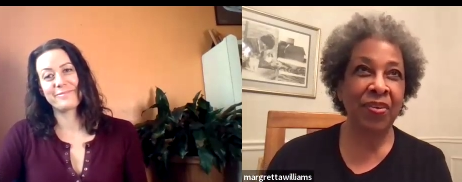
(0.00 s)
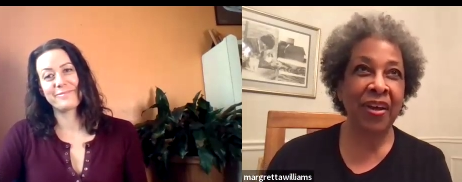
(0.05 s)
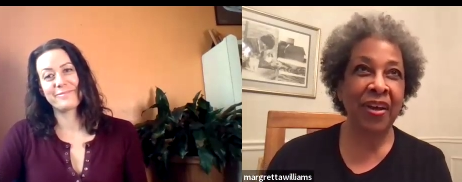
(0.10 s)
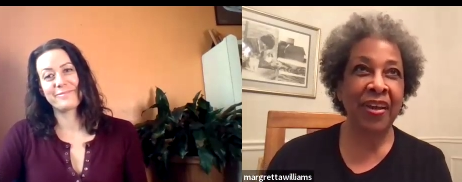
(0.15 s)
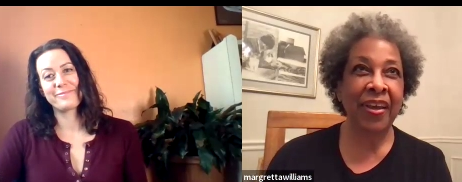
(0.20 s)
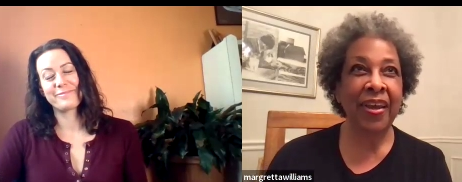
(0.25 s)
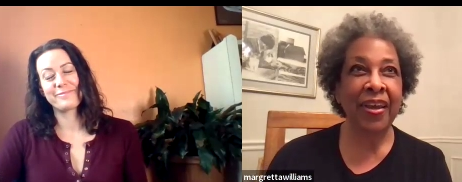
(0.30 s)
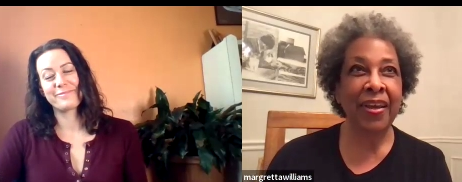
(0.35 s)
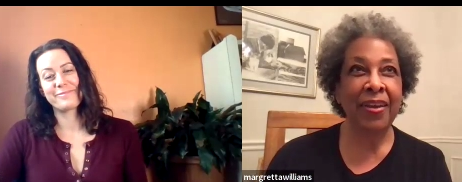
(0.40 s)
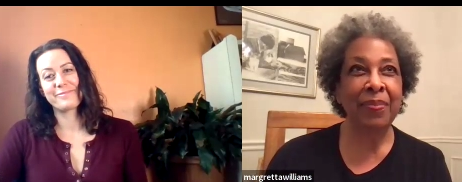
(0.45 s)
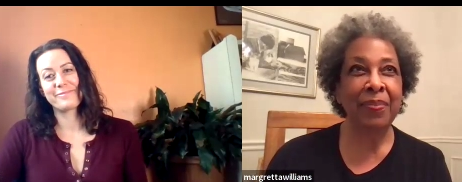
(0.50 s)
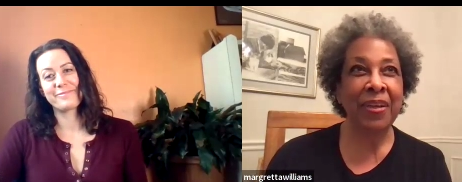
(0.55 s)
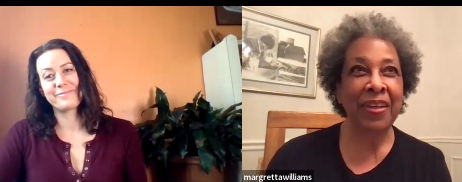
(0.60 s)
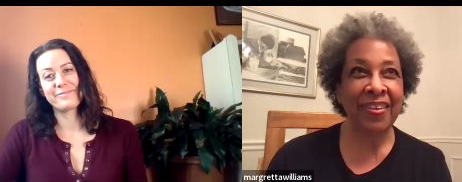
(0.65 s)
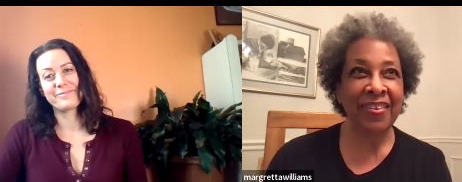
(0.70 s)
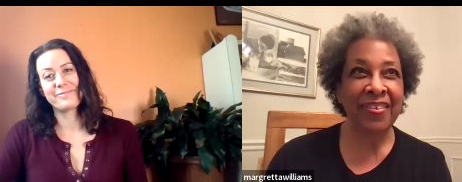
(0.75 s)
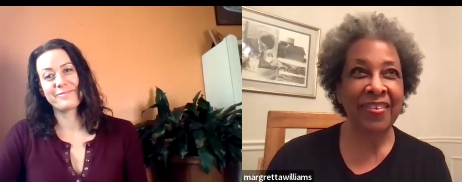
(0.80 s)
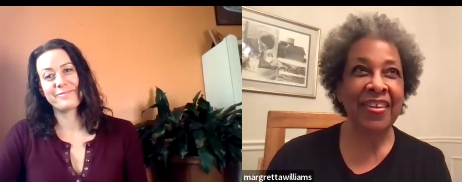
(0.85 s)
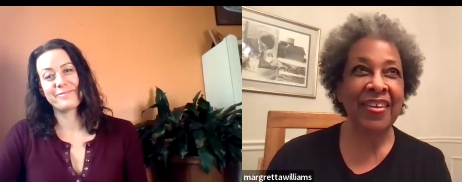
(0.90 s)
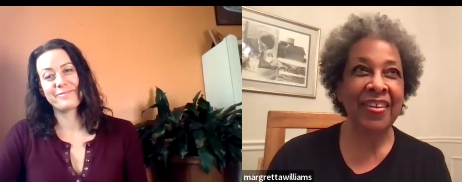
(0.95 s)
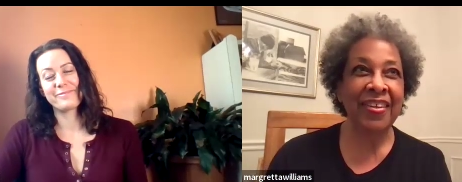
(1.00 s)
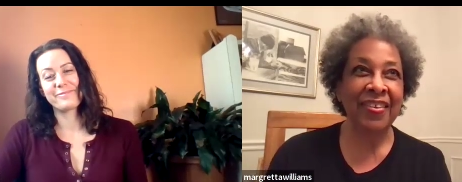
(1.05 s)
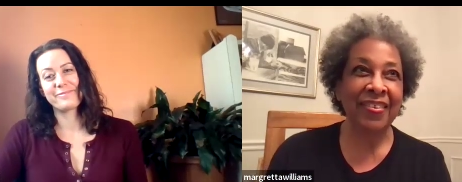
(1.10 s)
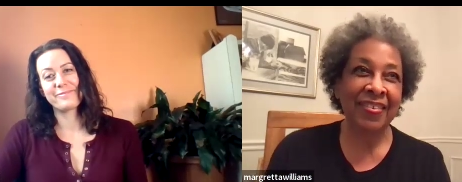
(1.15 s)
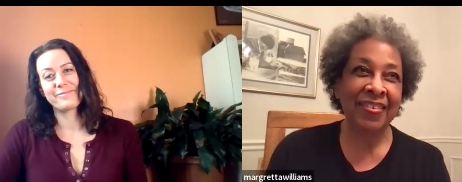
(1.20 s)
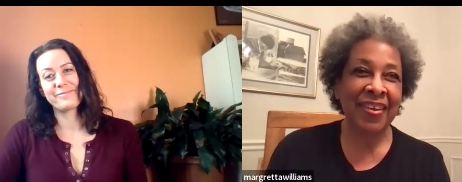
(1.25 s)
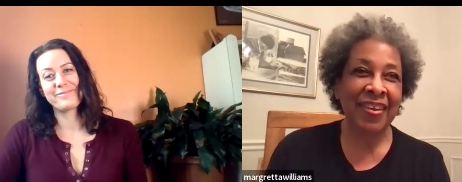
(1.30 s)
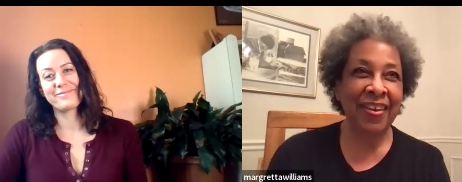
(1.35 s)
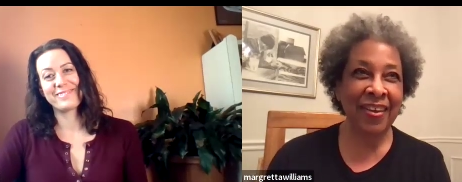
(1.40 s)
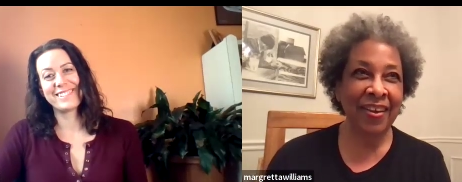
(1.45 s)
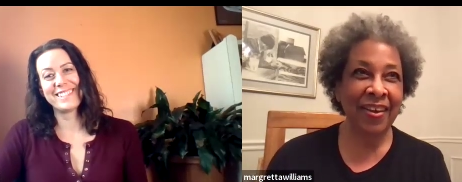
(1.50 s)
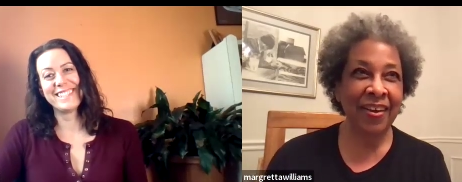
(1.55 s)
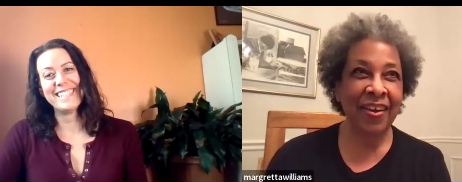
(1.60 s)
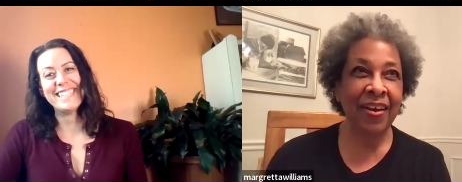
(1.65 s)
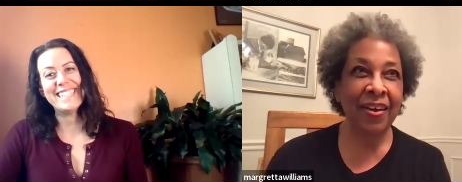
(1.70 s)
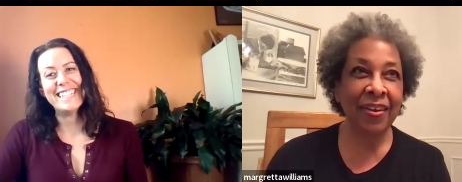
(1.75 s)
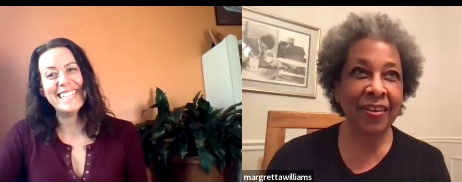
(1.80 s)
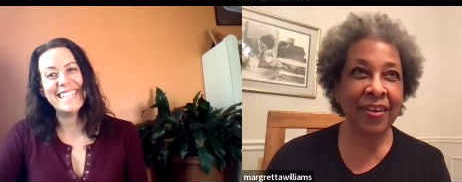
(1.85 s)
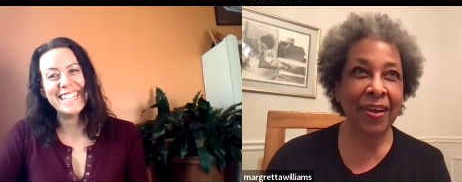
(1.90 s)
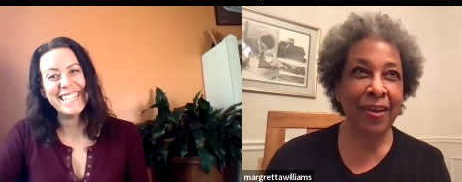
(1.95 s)
Speaker 1: who I hate because he is
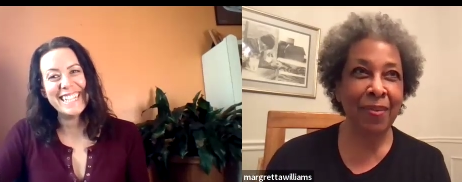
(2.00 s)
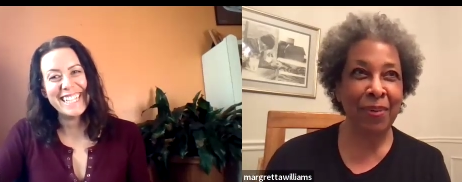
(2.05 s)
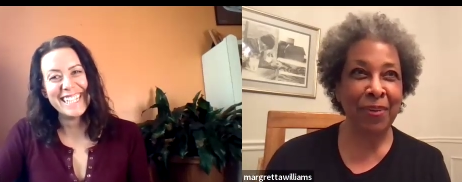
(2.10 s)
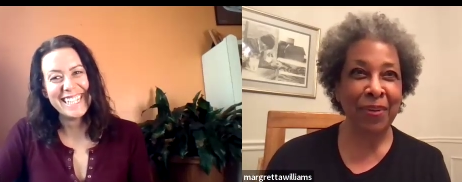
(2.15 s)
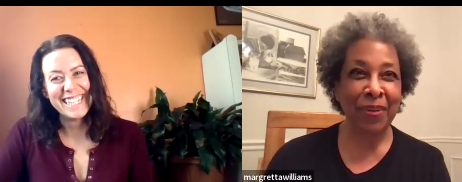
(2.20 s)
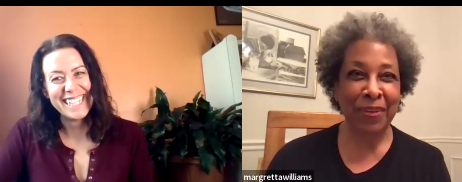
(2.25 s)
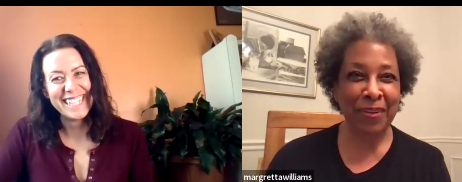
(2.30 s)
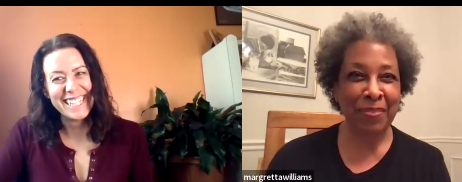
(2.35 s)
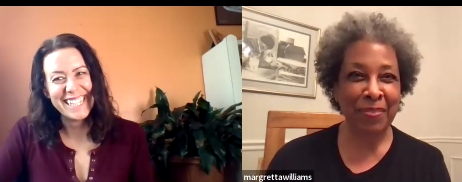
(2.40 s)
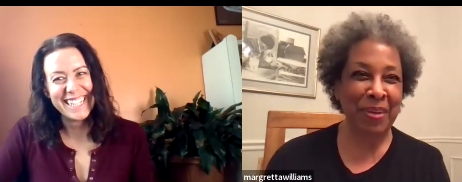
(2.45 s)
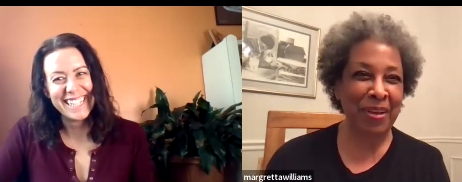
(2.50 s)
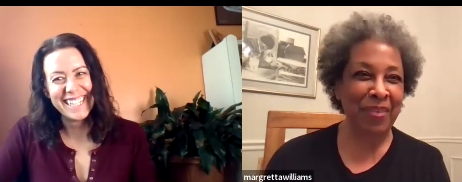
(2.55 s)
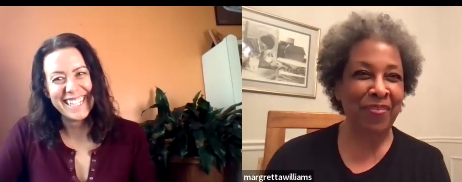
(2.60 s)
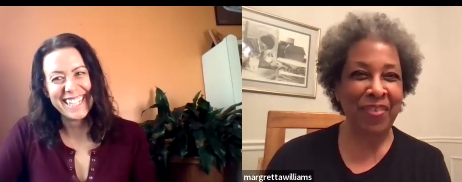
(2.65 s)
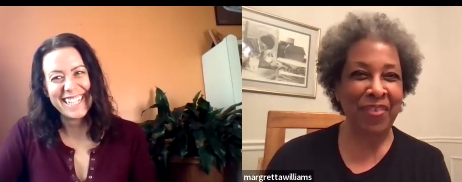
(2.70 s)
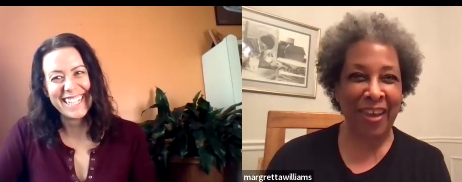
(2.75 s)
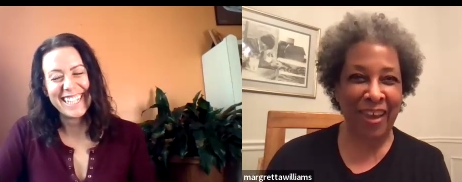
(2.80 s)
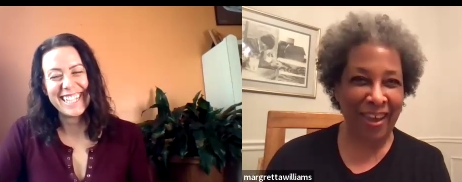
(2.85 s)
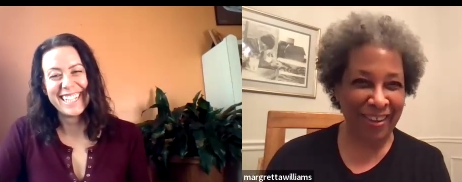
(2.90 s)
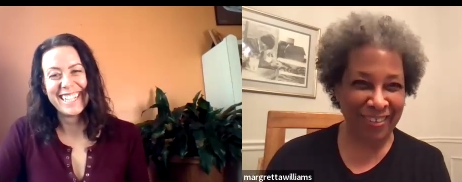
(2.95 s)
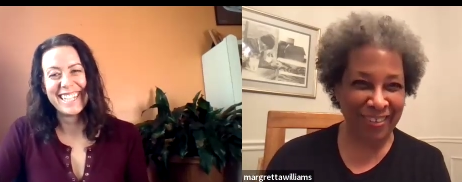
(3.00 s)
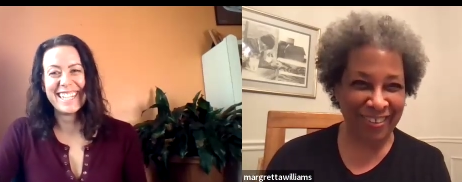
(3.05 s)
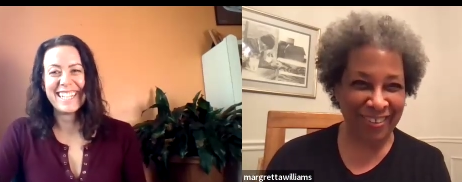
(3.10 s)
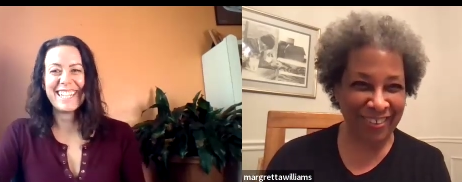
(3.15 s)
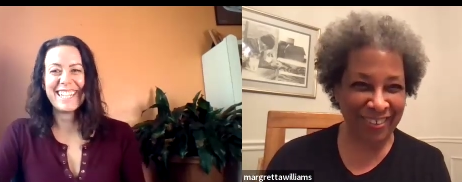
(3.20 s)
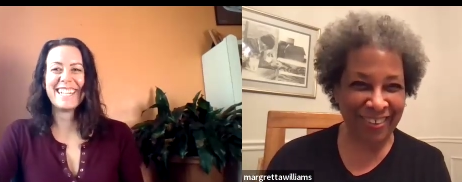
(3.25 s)
unable to be fat.